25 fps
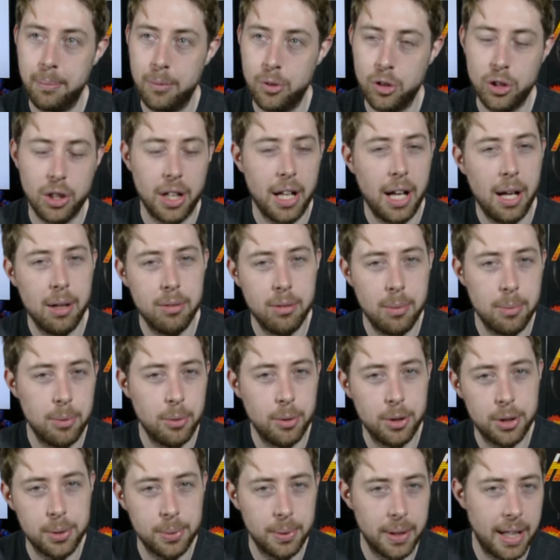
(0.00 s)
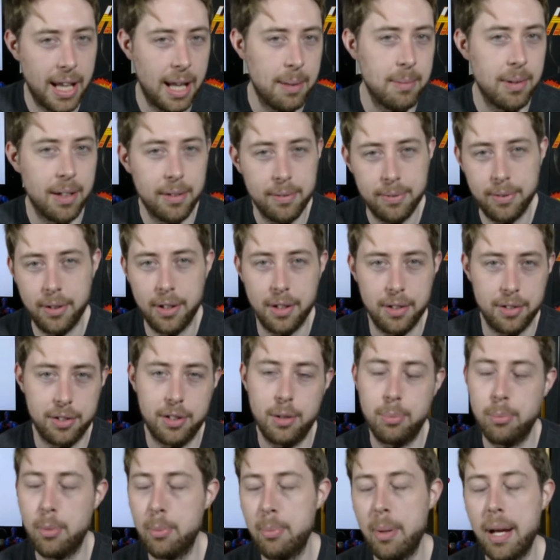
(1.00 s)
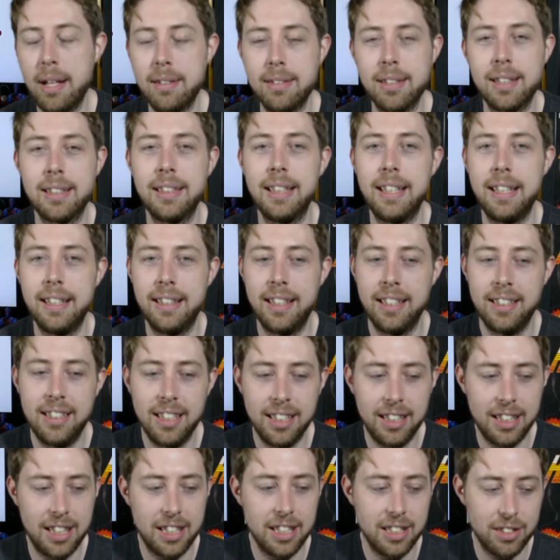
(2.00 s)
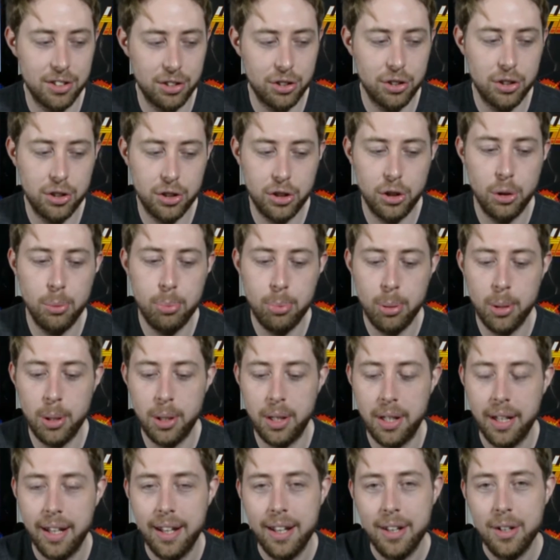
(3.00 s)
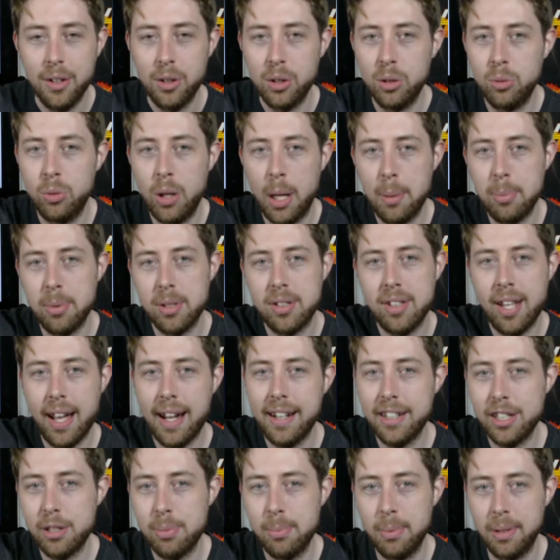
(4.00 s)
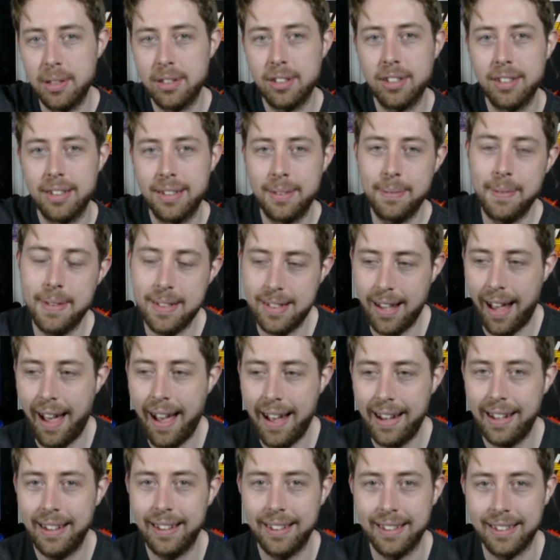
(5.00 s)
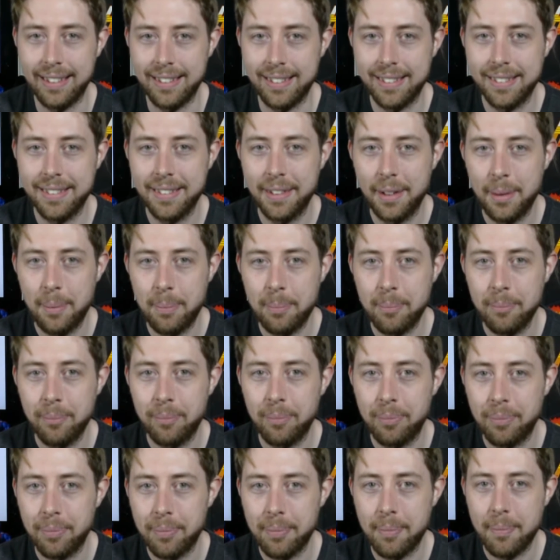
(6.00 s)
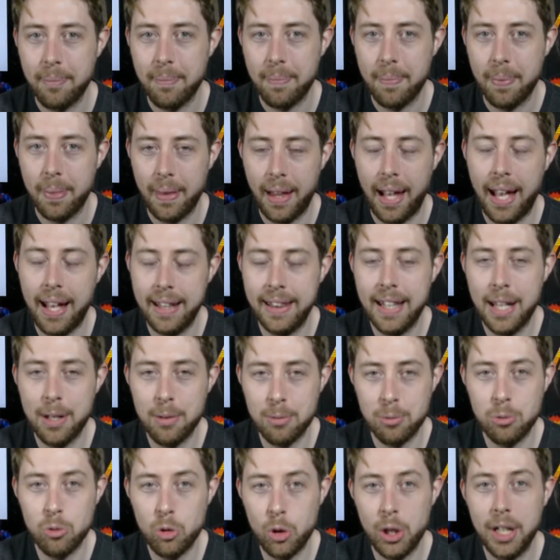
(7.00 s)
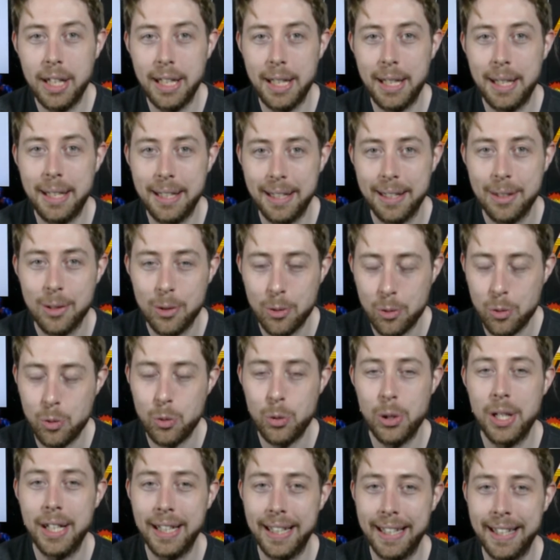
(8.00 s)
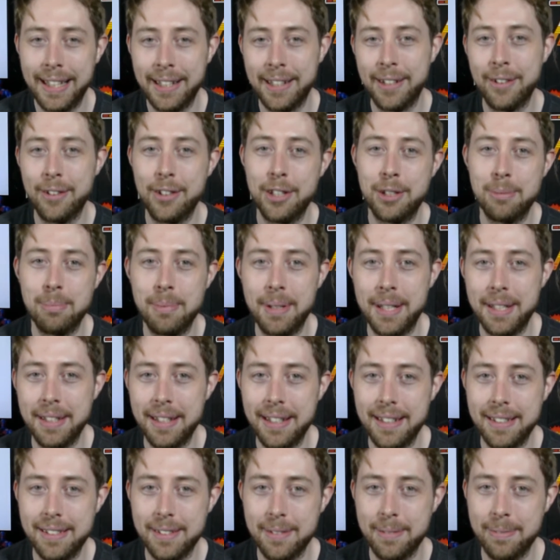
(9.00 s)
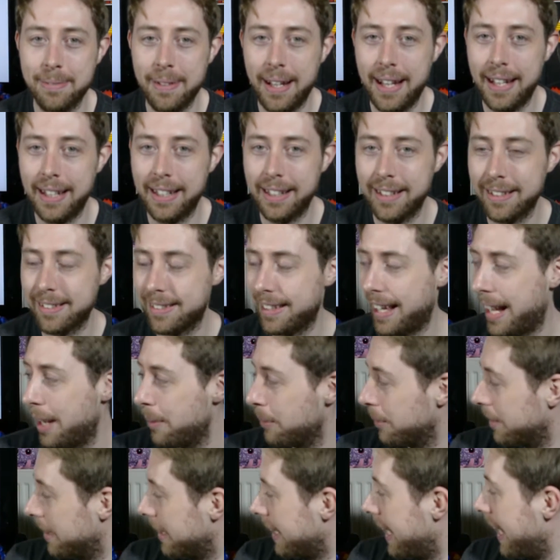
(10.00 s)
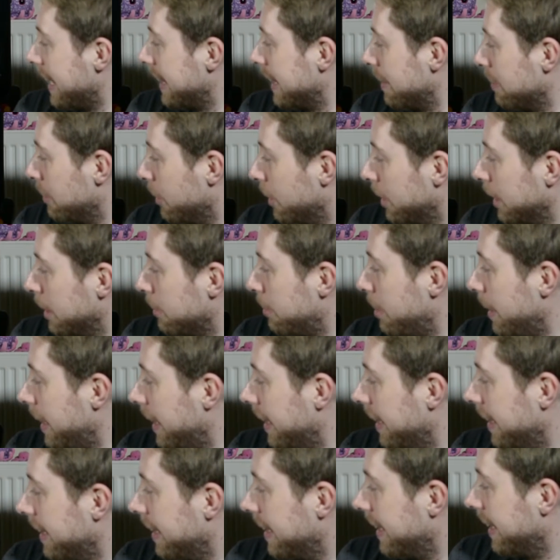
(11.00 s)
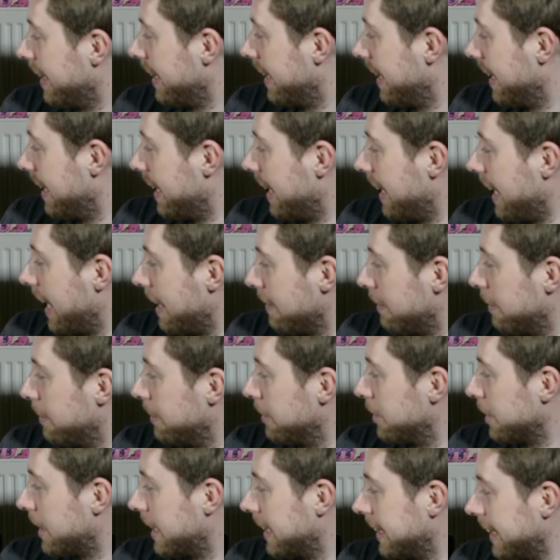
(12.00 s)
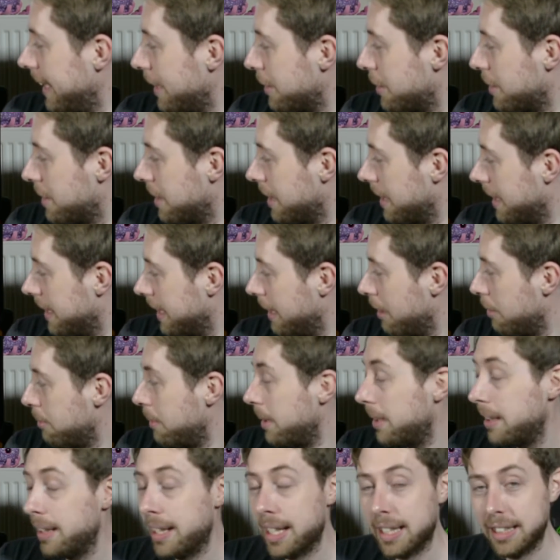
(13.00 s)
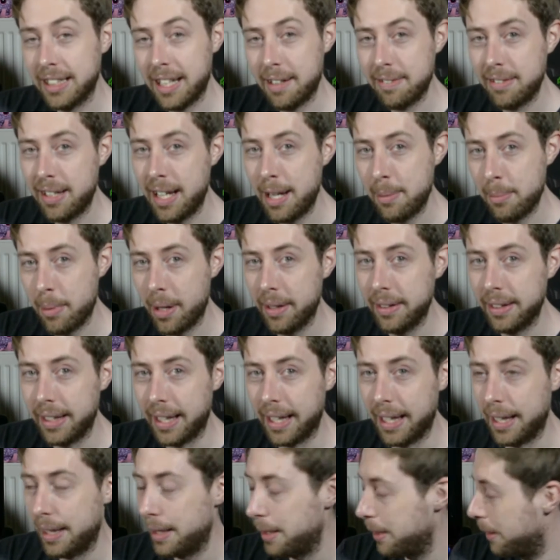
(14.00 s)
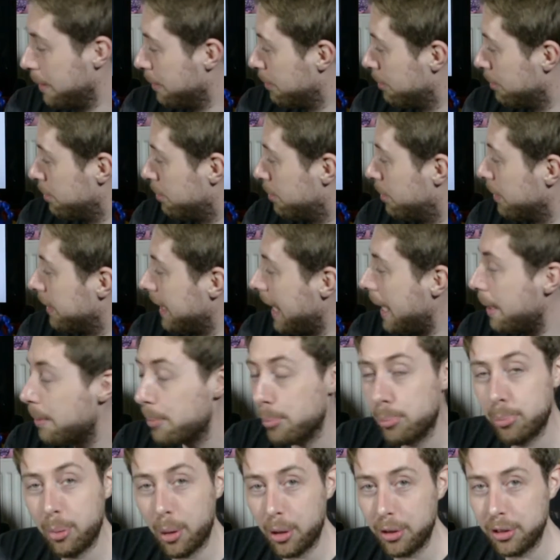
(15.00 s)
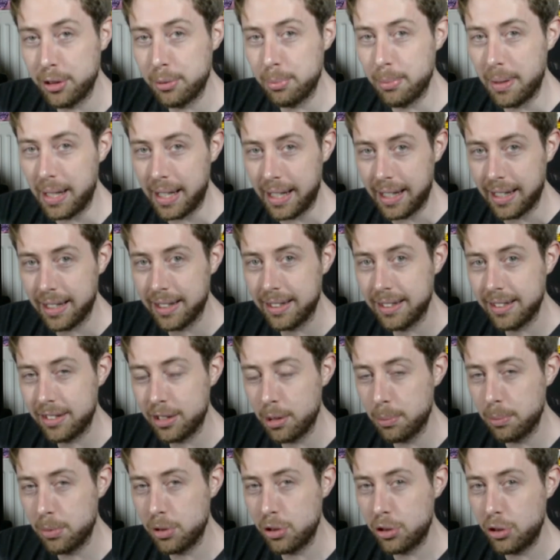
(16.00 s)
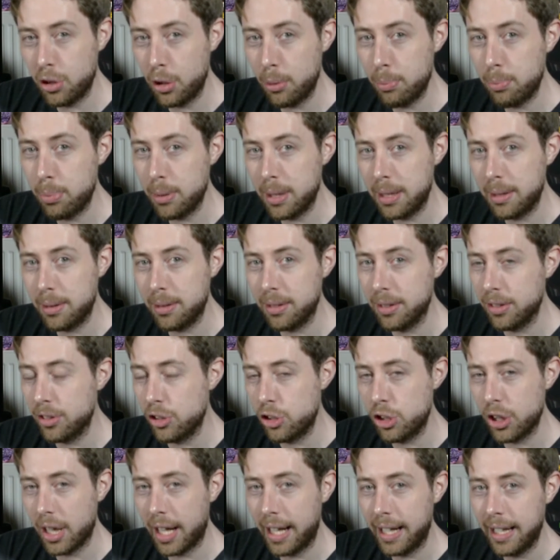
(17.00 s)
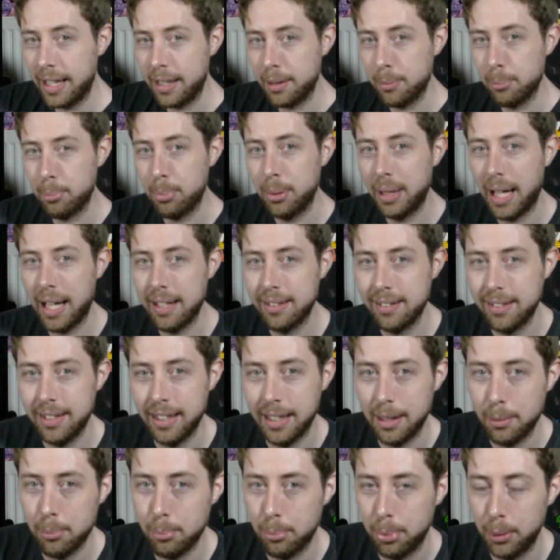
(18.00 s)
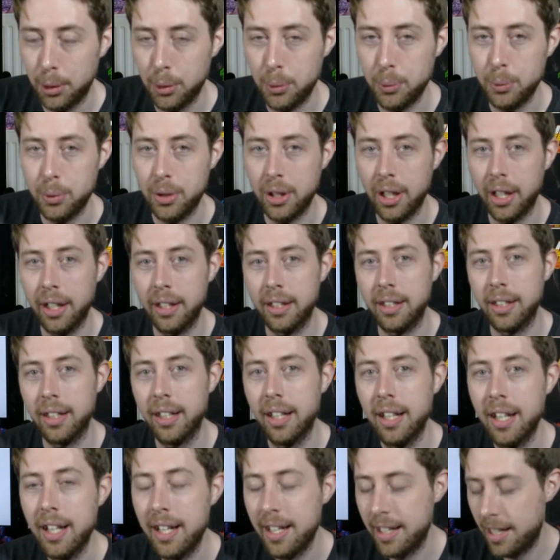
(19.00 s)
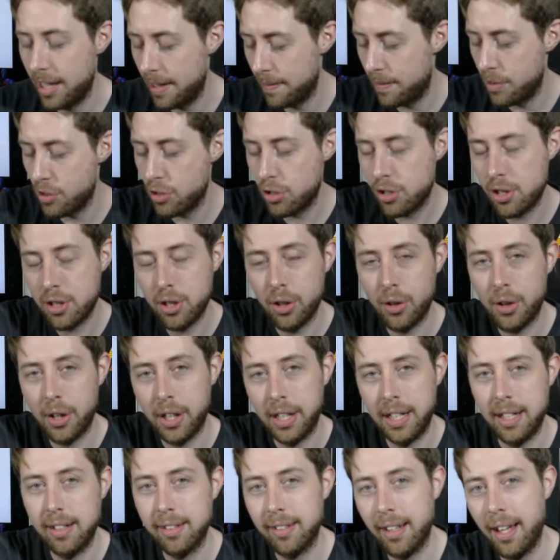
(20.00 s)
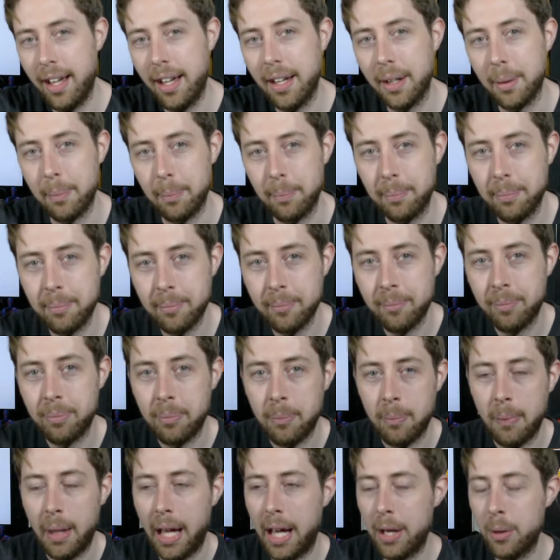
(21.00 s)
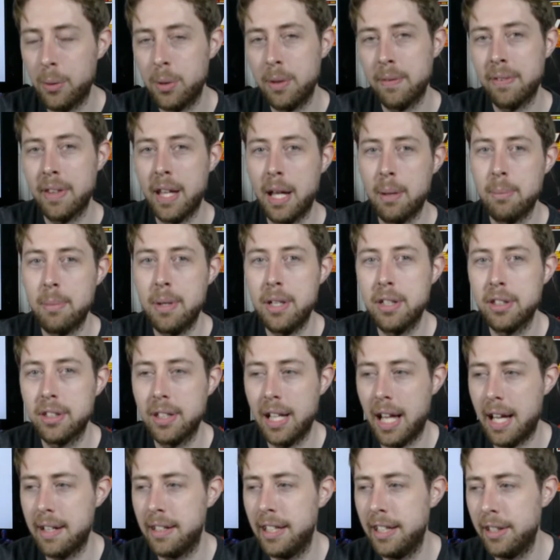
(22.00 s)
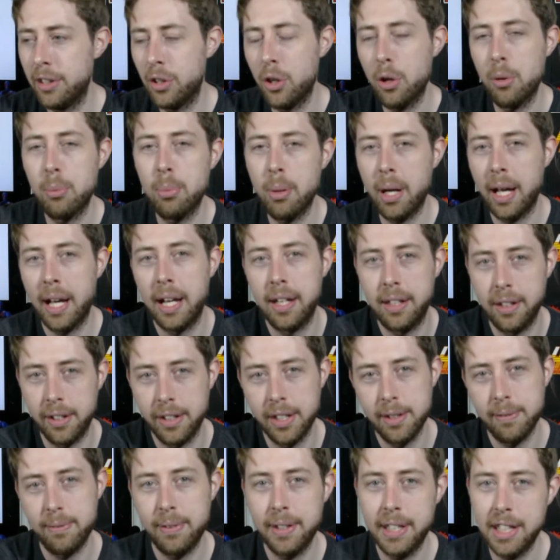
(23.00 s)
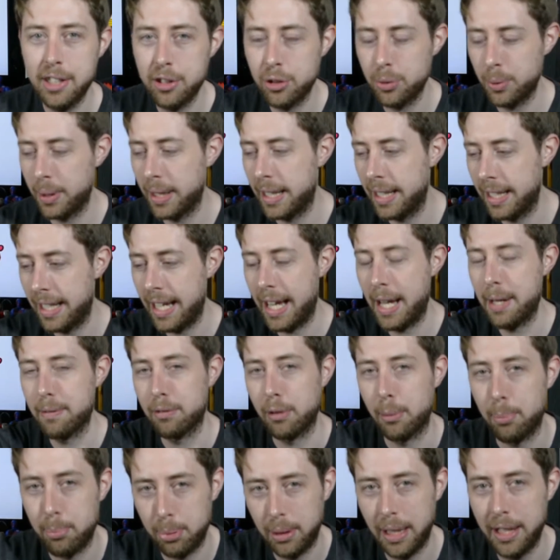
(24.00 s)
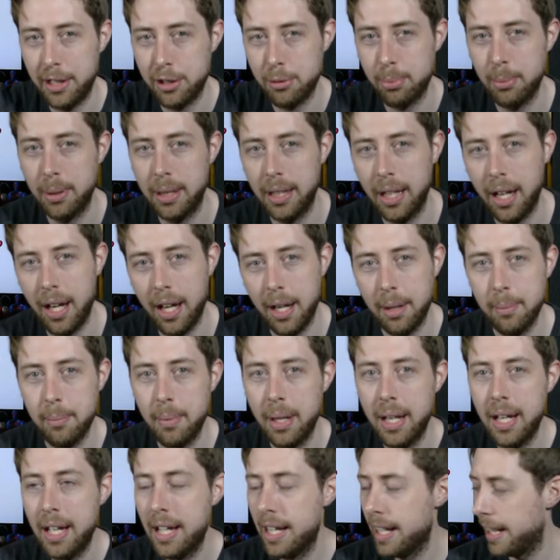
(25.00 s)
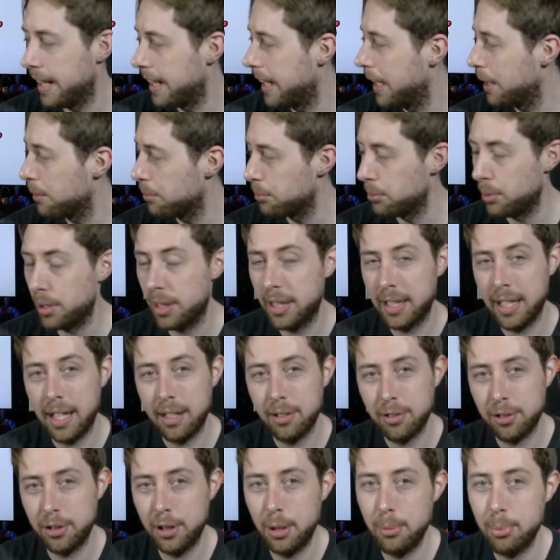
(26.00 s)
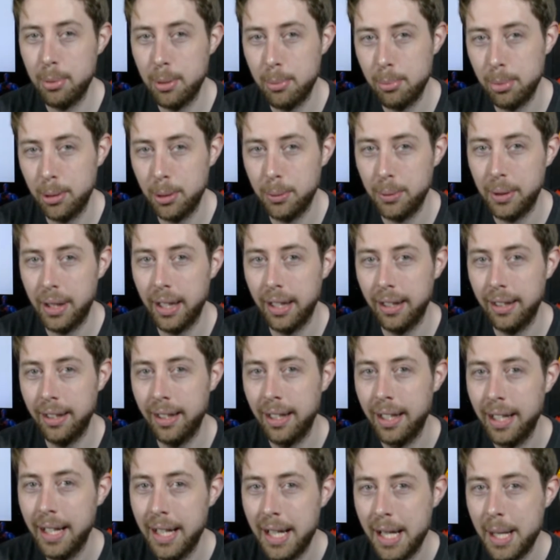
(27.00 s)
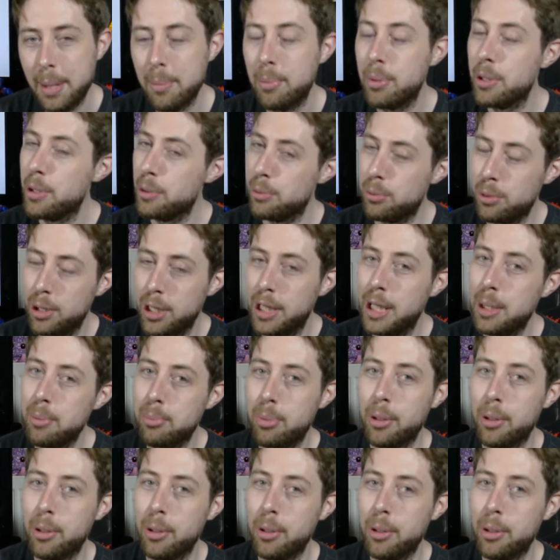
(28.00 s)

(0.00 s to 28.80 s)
which I can't remember which one came out first. But basically they did the stupid web attachments onto his hands. And that really, really annoys me as a fan, because I want to get them all up here and have them as a collection. Now admittedly I left him on there, but that bugs me. Some stupid giant plastic blue gun you've just stuck on his arm. I don't know if that means that I need to go buy another figure so I can get a replacement arm and get rid of that stupid blue gun, but it really